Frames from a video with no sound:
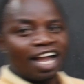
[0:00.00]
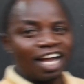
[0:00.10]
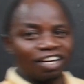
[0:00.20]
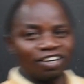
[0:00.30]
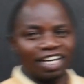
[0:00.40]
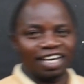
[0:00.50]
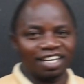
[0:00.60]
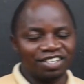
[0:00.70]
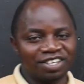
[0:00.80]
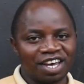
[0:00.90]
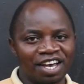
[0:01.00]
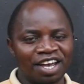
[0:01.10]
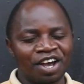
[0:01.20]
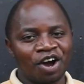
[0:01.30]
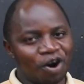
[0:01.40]
Hello learners,
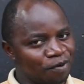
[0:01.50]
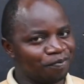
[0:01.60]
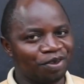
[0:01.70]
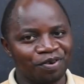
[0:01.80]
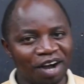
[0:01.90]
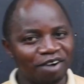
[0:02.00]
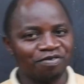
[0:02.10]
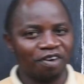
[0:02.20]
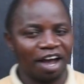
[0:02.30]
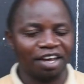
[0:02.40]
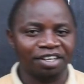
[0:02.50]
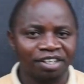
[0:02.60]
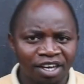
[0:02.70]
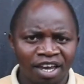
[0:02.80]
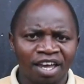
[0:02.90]
hope you are fine.
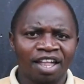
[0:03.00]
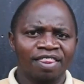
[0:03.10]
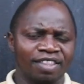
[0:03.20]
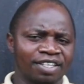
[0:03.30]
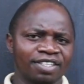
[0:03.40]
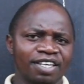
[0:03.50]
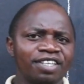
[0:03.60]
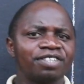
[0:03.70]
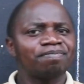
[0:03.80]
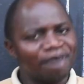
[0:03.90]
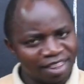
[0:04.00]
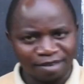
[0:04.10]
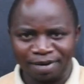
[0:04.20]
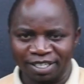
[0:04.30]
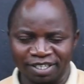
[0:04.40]
This is
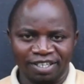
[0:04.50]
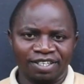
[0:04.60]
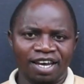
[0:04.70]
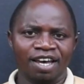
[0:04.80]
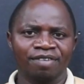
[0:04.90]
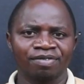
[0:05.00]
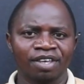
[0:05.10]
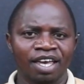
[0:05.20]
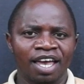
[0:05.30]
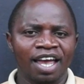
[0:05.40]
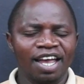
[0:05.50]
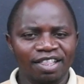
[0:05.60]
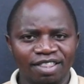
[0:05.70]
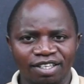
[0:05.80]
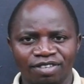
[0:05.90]
mathematics. In
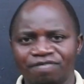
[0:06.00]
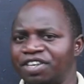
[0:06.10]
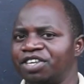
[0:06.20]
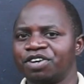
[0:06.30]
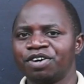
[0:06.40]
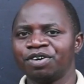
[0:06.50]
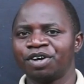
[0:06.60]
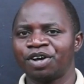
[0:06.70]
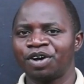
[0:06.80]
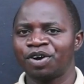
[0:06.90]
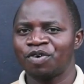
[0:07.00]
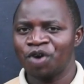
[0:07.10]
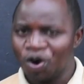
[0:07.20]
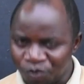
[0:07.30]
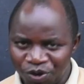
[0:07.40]
this video,
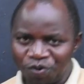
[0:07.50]
we